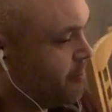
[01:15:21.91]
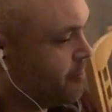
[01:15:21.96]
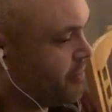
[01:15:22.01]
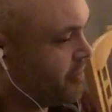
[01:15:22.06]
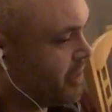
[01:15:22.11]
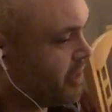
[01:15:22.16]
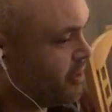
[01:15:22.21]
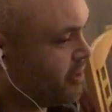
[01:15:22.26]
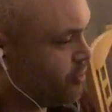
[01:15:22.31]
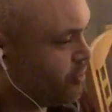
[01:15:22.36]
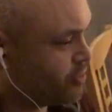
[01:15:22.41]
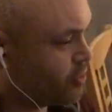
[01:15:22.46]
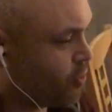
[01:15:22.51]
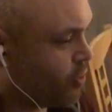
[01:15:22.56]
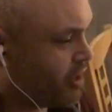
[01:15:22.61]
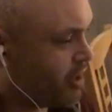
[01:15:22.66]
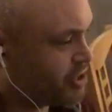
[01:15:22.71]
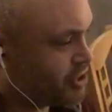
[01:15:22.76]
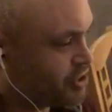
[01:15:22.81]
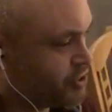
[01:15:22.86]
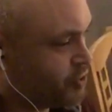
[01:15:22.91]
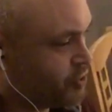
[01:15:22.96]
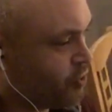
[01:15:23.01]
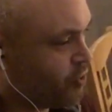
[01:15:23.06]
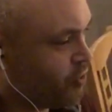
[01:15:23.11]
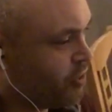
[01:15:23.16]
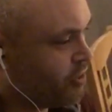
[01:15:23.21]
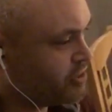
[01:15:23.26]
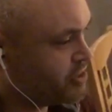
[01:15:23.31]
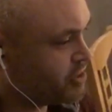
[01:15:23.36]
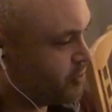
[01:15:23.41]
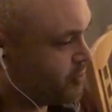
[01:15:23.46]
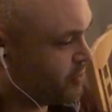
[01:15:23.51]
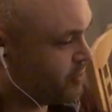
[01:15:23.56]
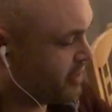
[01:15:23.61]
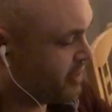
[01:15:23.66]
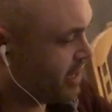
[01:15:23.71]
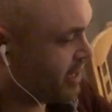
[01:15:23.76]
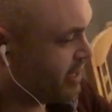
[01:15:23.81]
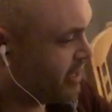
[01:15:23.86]
but they're not quite sure, so
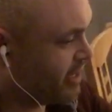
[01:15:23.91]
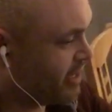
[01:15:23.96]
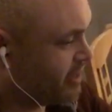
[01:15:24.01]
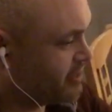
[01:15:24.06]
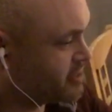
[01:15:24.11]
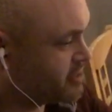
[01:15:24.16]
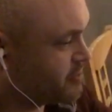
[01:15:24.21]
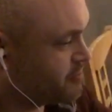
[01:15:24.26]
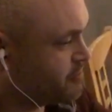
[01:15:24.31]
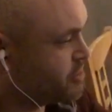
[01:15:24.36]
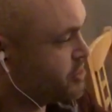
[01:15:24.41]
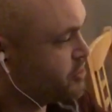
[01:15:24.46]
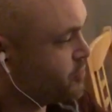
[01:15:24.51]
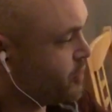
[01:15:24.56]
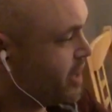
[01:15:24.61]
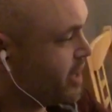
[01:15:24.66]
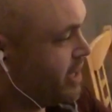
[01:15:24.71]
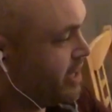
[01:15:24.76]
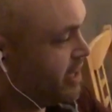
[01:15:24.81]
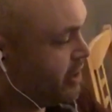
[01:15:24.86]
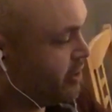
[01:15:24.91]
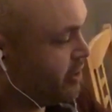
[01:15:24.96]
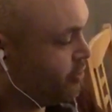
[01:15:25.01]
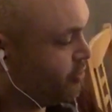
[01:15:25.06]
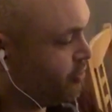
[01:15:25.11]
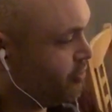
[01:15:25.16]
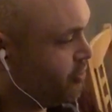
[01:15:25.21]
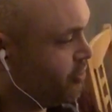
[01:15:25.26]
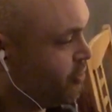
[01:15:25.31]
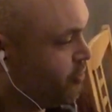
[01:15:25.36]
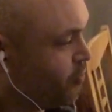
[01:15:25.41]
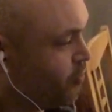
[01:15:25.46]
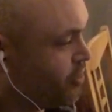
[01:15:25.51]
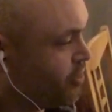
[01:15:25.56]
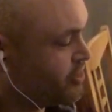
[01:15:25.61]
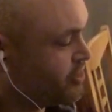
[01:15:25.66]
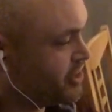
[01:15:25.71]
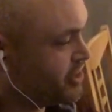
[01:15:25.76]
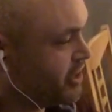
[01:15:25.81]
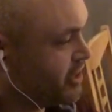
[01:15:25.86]
they need some persuading on
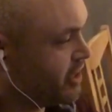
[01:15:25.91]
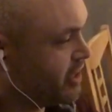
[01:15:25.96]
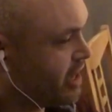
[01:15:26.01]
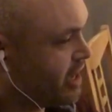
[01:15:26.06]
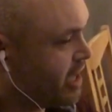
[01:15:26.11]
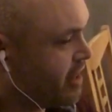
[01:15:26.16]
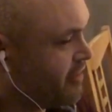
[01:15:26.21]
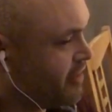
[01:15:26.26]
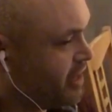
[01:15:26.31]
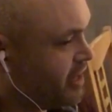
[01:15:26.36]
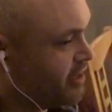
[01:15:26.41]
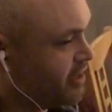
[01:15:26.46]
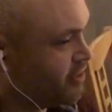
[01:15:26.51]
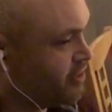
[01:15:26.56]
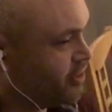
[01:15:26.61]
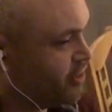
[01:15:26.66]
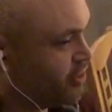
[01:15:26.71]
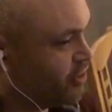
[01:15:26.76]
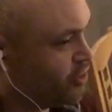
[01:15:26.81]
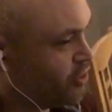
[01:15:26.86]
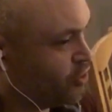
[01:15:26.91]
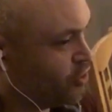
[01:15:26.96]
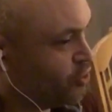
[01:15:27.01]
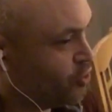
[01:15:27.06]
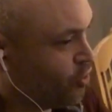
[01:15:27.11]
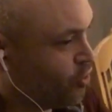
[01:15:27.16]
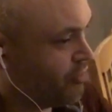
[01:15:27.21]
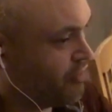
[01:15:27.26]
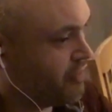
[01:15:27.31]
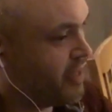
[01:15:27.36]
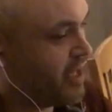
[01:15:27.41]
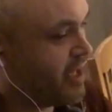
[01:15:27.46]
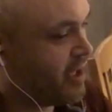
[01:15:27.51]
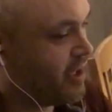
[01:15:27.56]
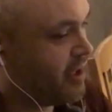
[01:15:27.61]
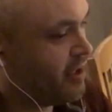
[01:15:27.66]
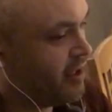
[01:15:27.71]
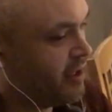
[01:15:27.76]
watching it, and then you're there.